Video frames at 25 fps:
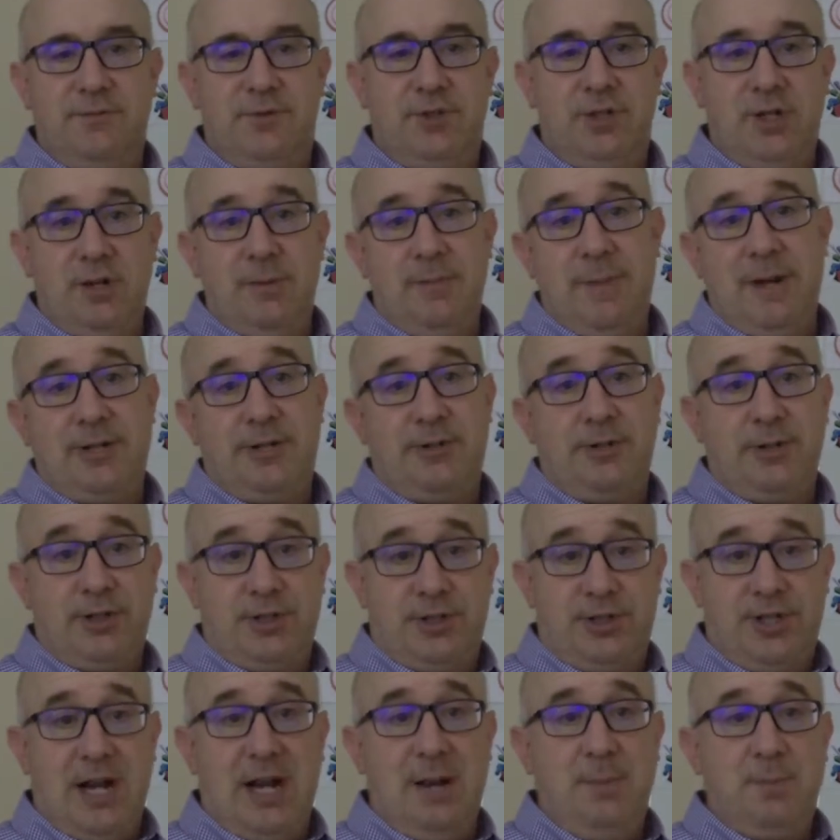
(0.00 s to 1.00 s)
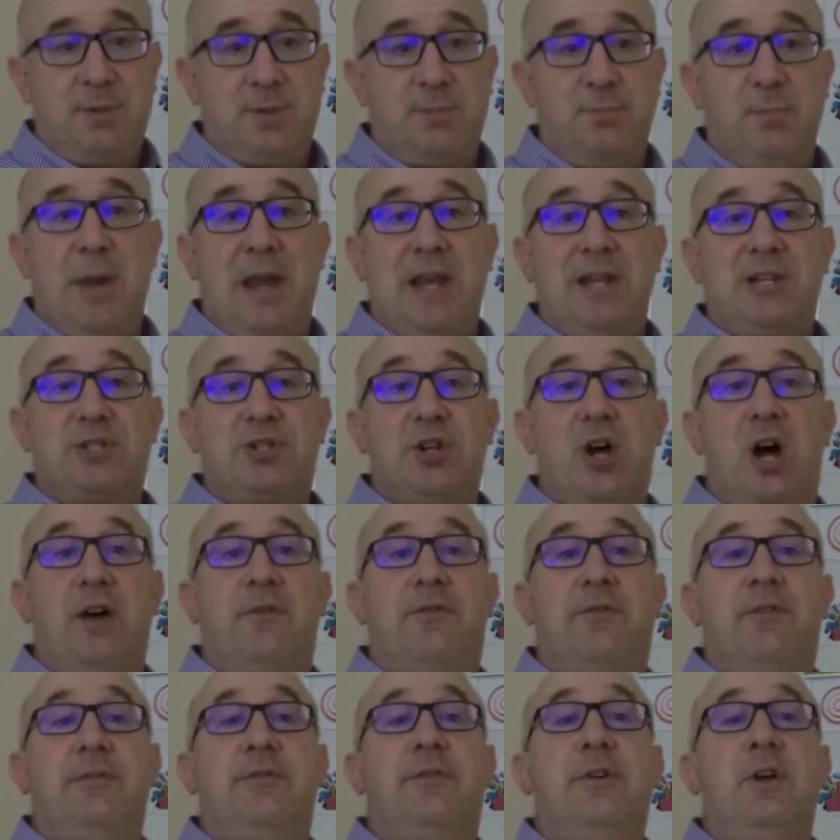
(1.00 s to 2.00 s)
of geometric shapes based
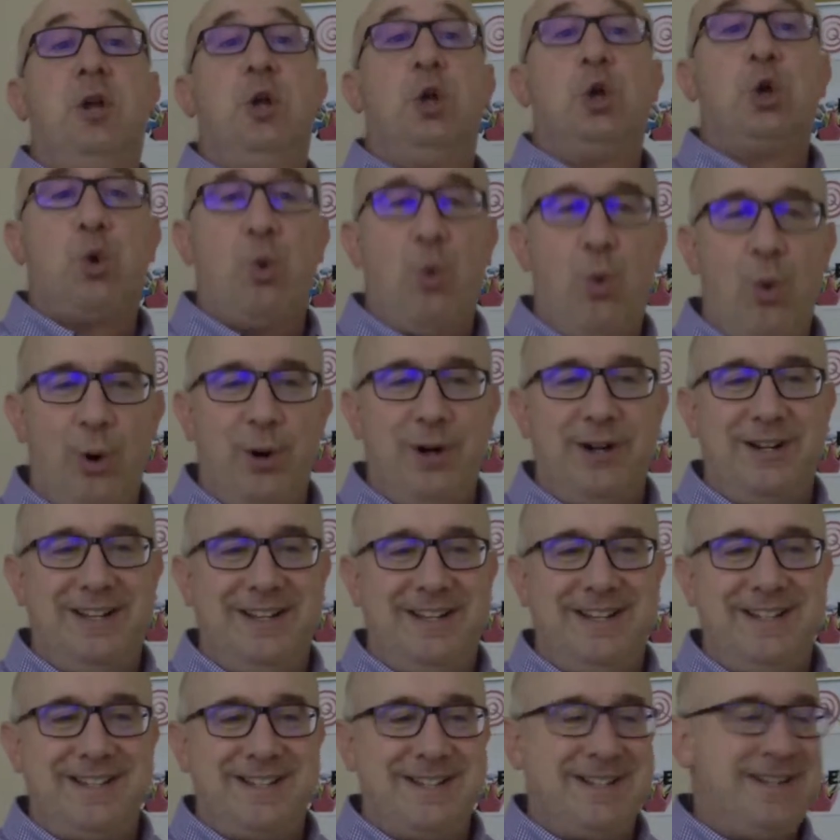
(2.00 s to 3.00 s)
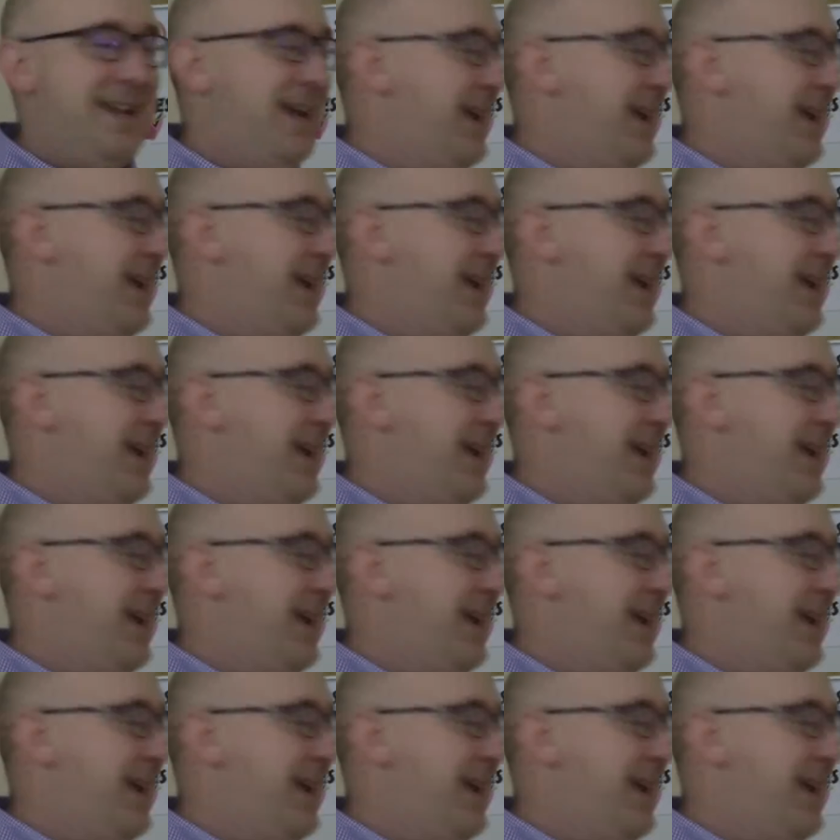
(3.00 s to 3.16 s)
off of coordinates.